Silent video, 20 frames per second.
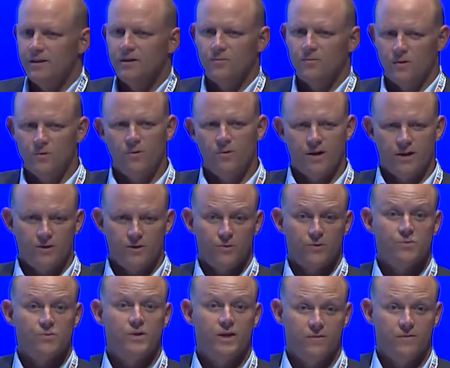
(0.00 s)
We want to
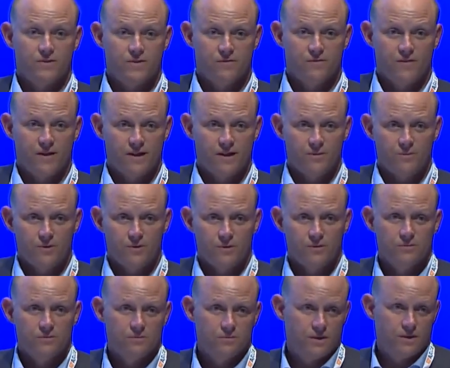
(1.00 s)
use whatever's available
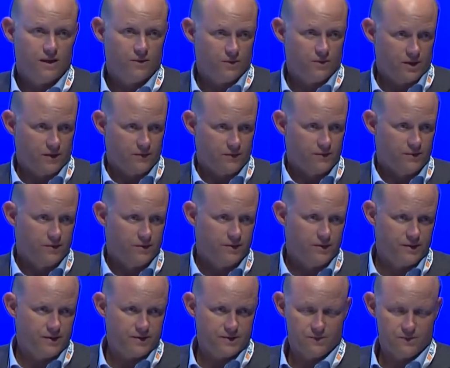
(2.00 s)
and whatever
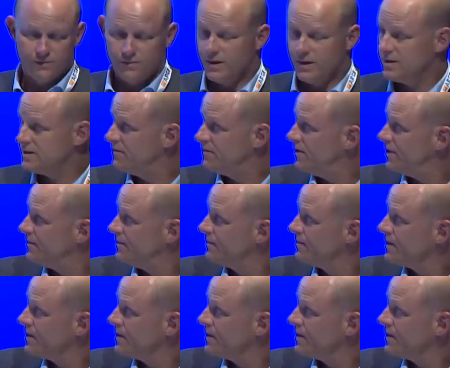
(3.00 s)
is best fit.